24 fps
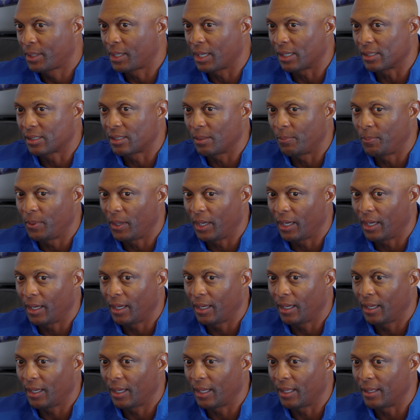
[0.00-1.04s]
because to
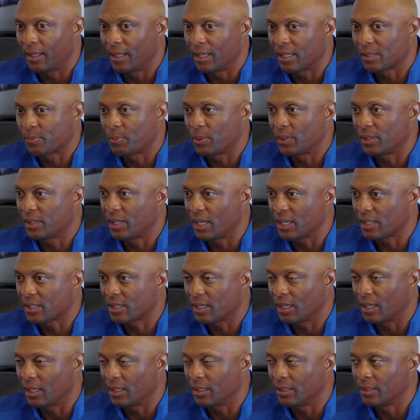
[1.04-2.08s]
be in this
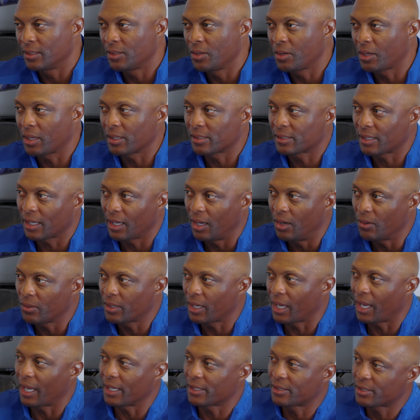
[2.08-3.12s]
position, you can say,
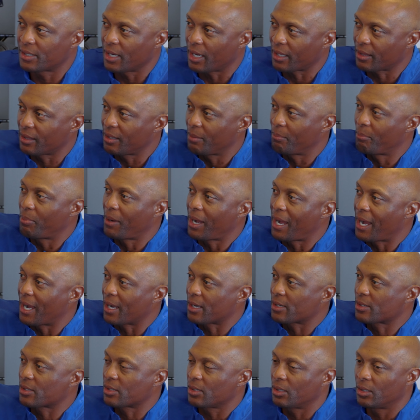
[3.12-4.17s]
okay, I checked the
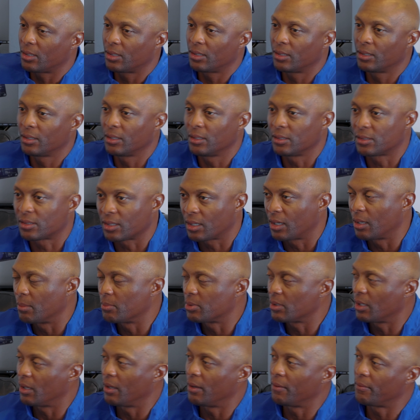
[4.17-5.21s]
box in
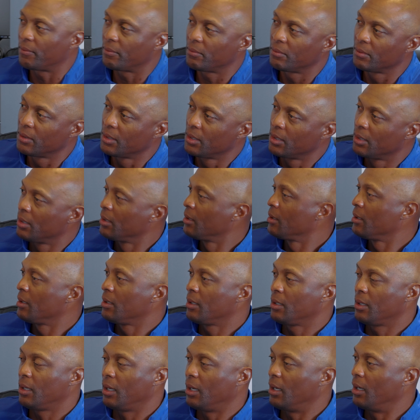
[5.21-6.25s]
terms of,
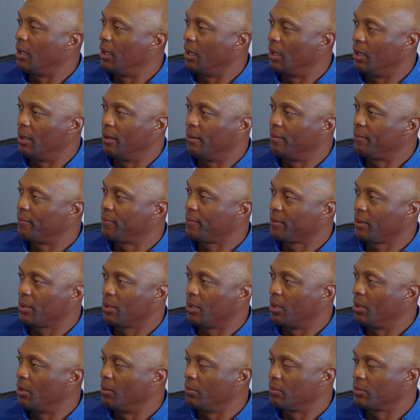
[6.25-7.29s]
of
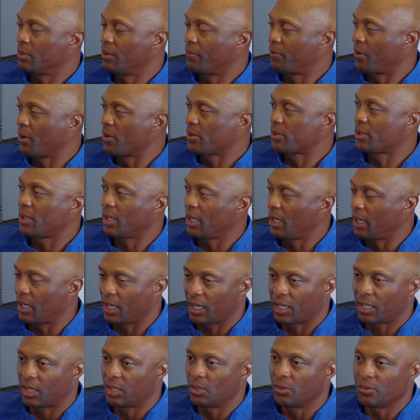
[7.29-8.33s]
you know, diversity and
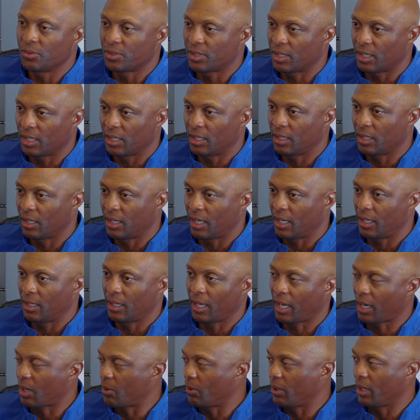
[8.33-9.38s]
inclusion
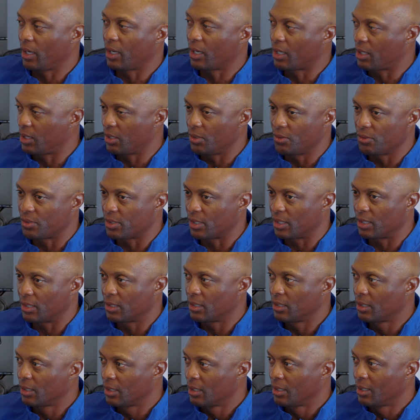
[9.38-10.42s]
and equity and
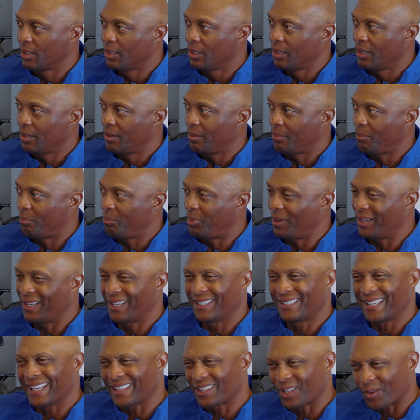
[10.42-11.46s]
inclusion, but
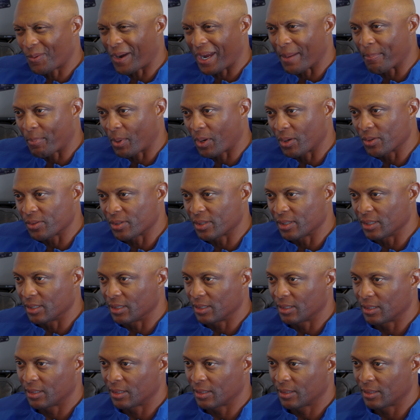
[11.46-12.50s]
is that the right person
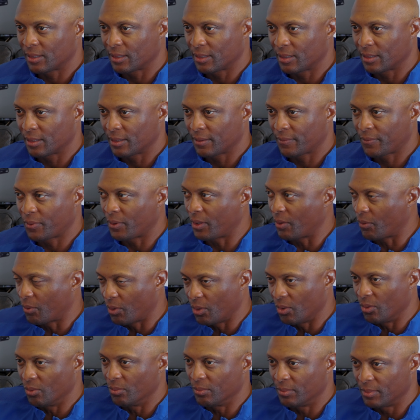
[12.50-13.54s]
for the
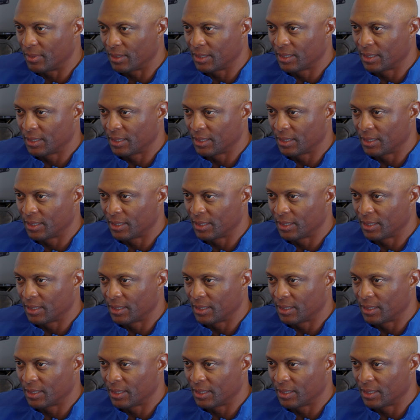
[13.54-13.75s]
room?